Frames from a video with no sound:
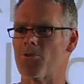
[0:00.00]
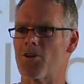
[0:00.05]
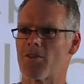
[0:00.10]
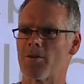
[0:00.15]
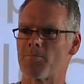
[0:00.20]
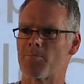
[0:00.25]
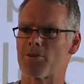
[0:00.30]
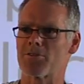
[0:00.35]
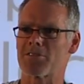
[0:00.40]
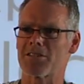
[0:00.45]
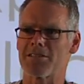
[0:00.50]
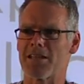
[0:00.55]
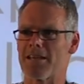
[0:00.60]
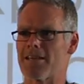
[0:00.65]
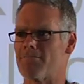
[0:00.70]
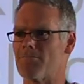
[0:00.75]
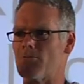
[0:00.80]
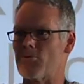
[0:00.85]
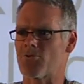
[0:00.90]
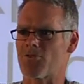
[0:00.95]
the other project, they
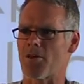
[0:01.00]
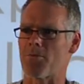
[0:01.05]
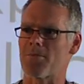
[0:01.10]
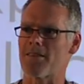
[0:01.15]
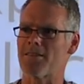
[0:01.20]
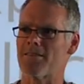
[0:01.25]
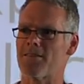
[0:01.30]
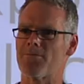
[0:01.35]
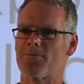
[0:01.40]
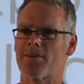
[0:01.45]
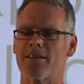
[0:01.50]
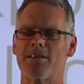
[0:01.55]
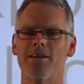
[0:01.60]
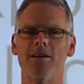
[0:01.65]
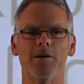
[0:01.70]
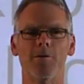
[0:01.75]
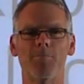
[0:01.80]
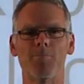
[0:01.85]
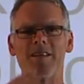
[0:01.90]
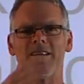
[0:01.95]
do something different.
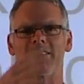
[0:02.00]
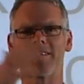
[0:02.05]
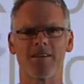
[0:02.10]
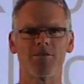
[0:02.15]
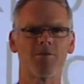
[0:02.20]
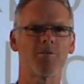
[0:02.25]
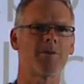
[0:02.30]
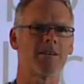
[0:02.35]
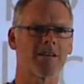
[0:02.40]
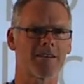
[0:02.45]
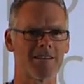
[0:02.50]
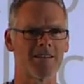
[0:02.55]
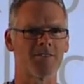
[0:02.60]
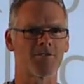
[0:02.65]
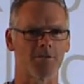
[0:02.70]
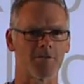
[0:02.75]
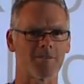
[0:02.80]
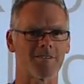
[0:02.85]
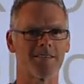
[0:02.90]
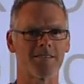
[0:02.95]
Please, can you be at least
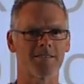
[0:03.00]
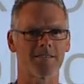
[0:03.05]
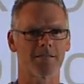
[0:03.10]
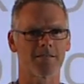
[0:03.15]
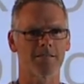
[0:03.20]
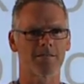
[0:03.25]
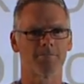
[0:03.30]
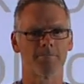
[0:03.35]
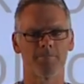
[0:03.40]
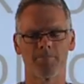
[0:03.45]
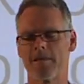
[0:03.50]
consistent?